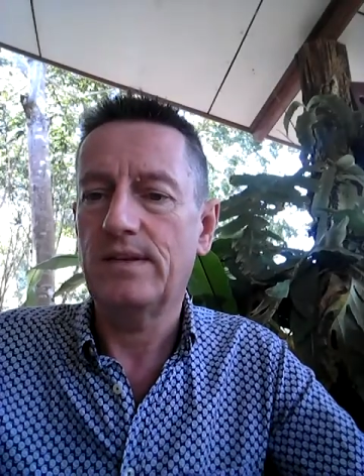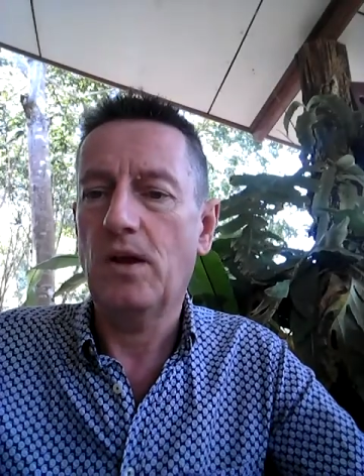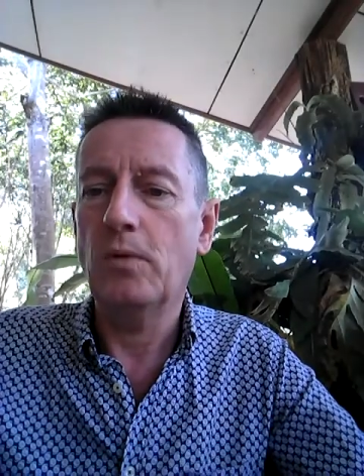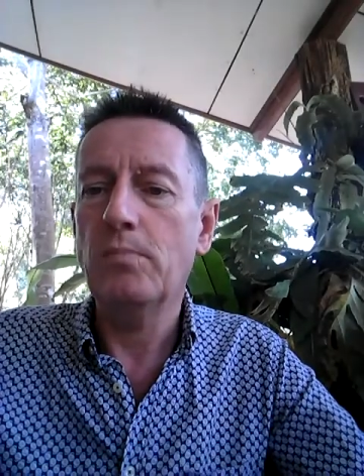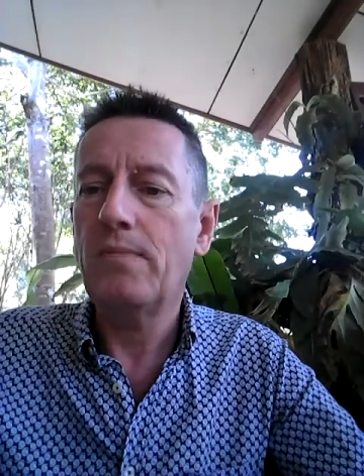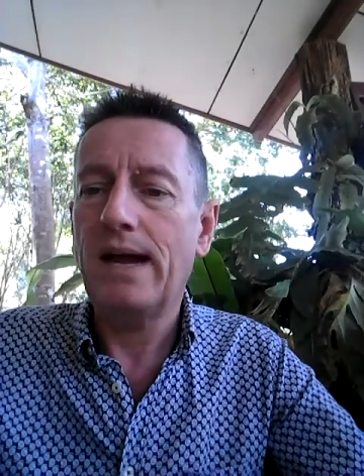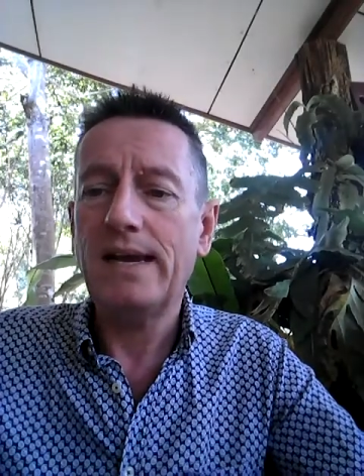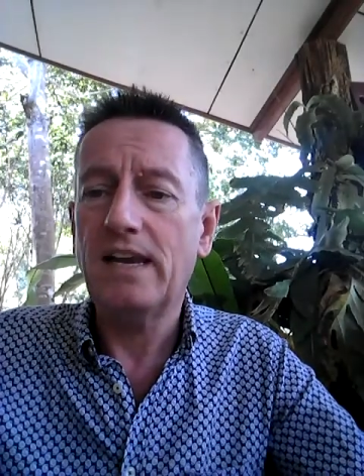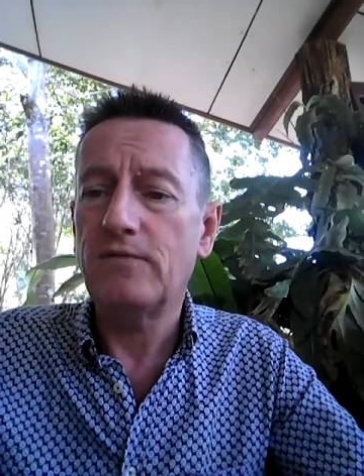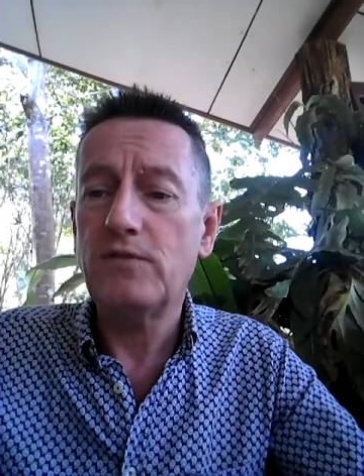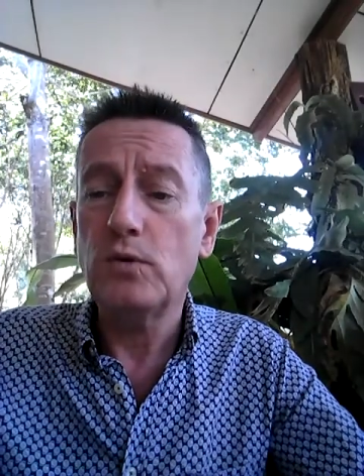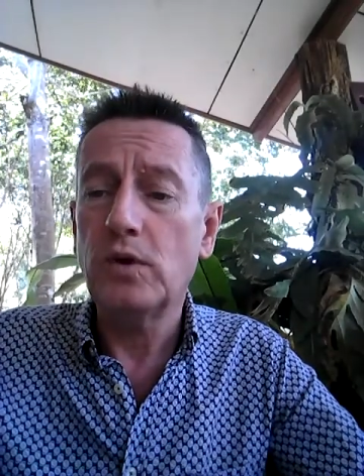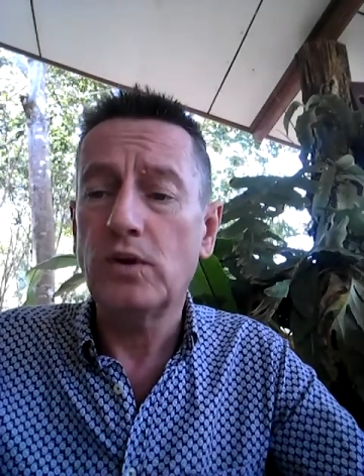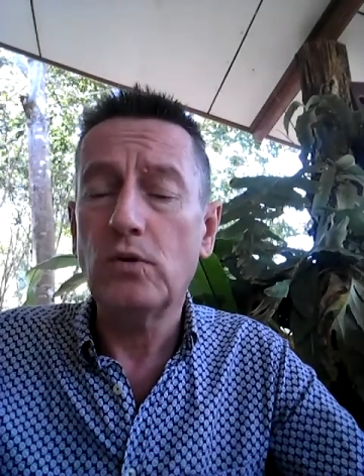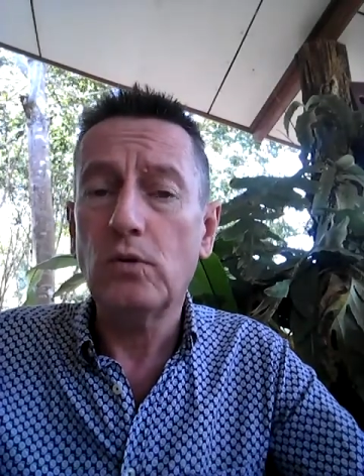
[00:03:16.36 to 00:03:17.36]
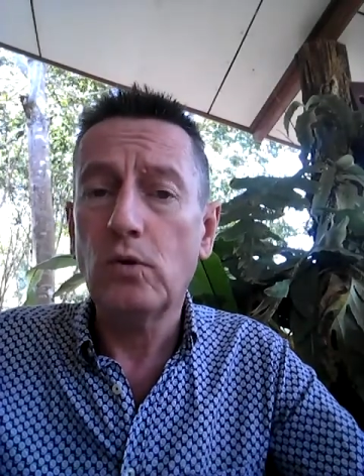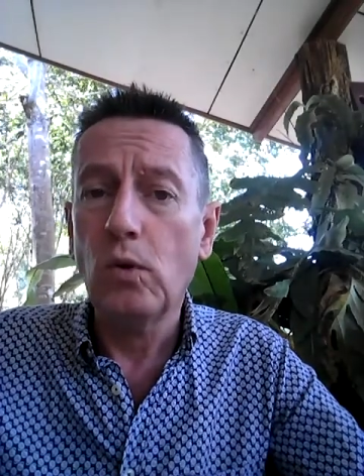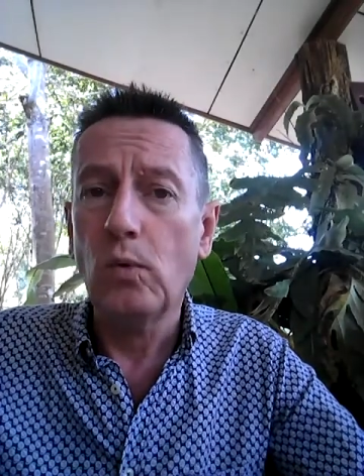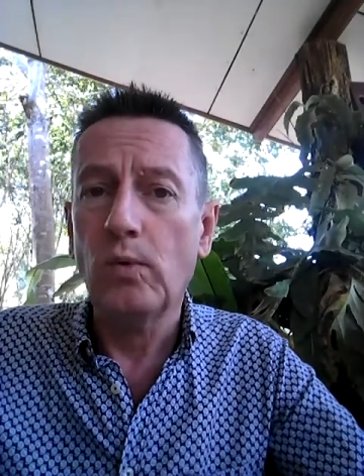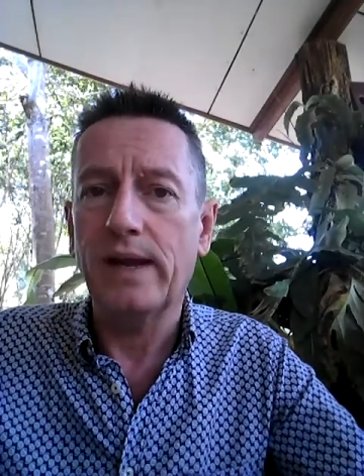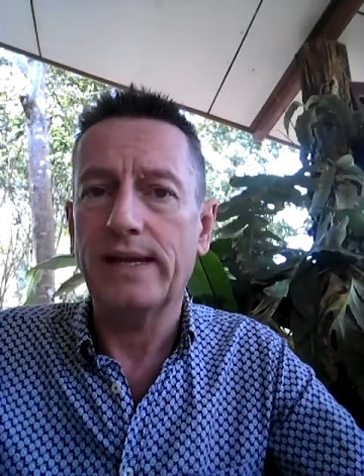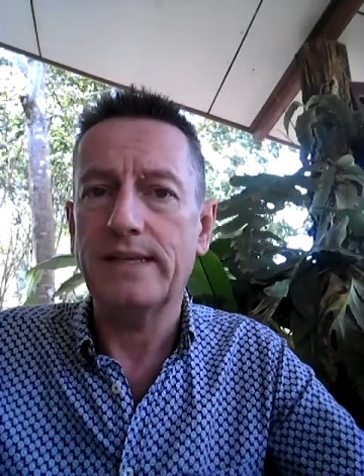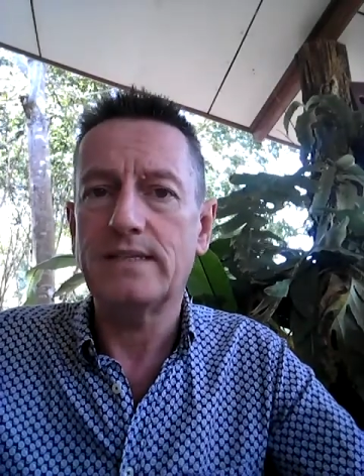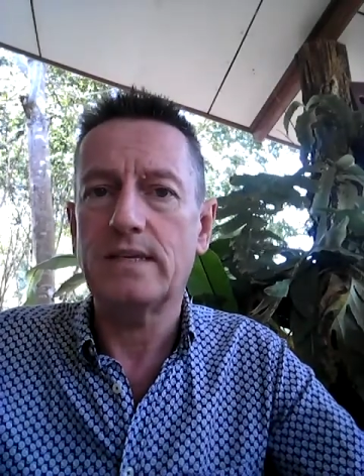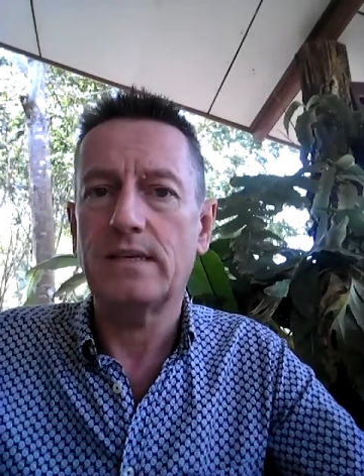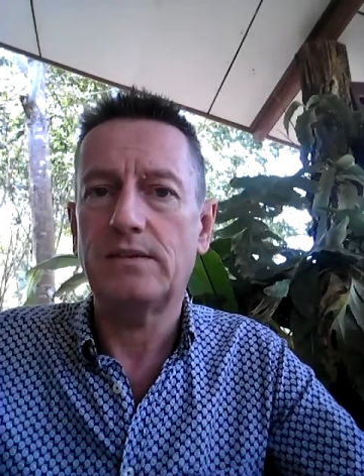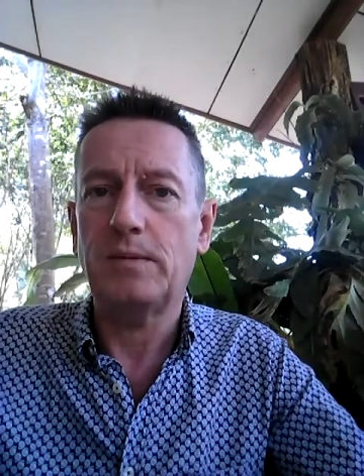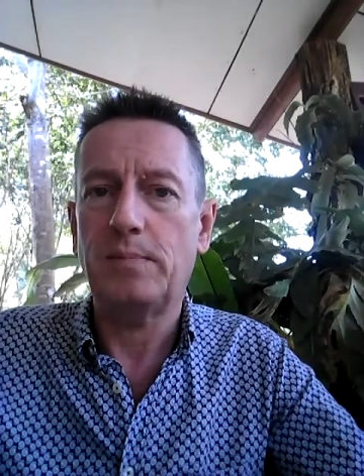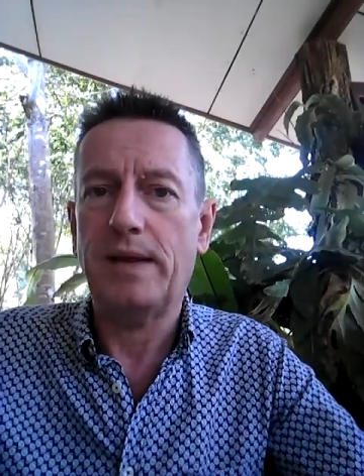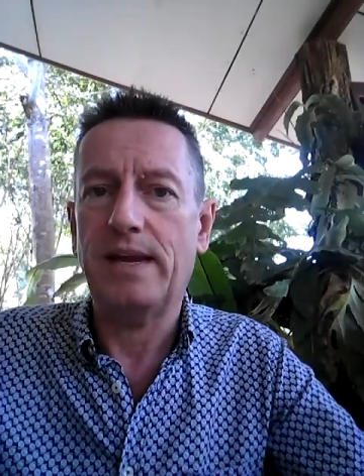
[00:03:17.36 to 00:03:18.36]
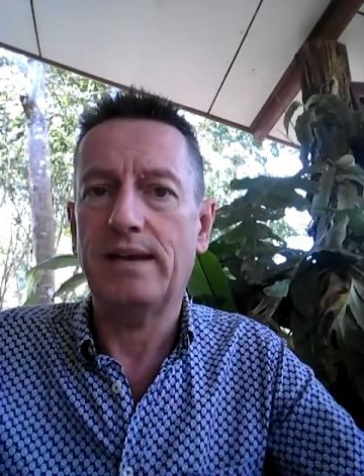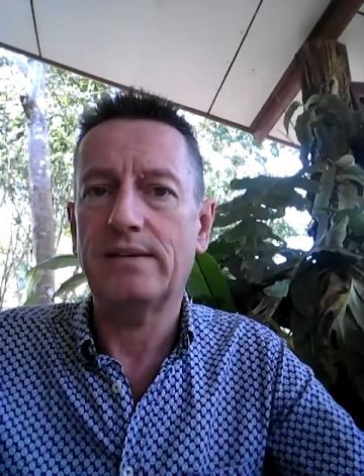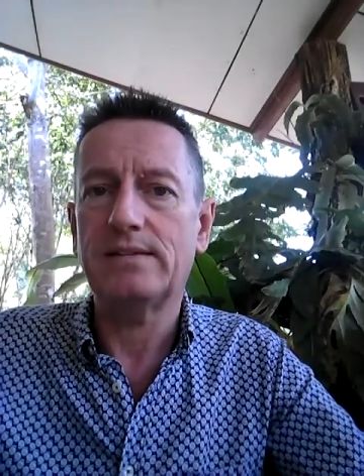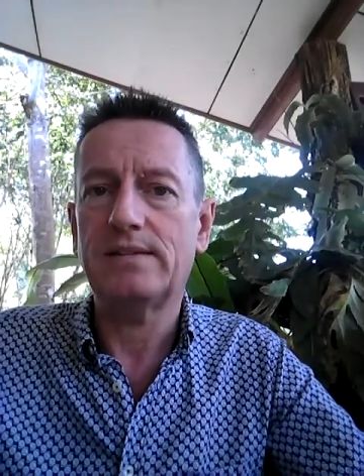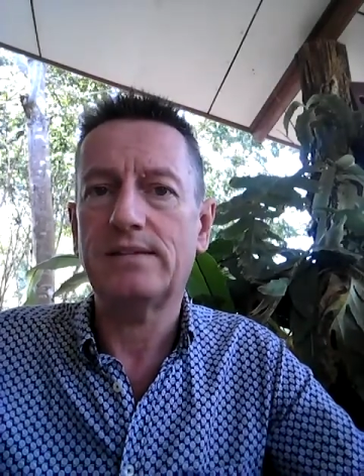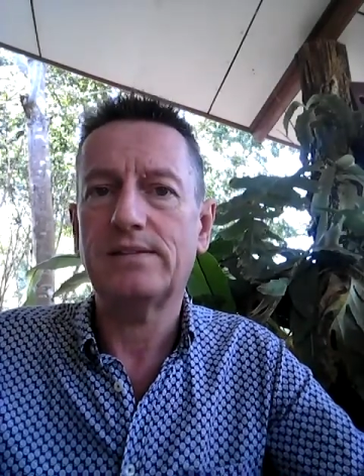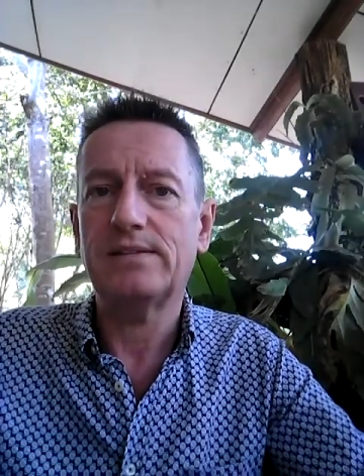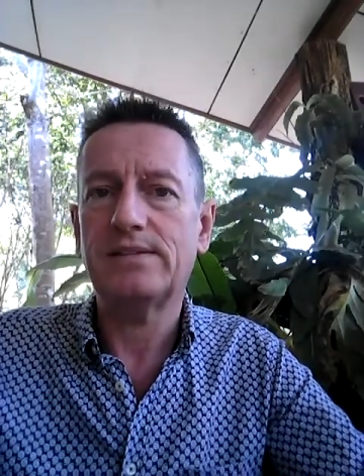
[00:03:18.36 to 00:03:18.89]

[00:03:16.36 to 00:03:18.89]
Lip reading: On my love you can always depend.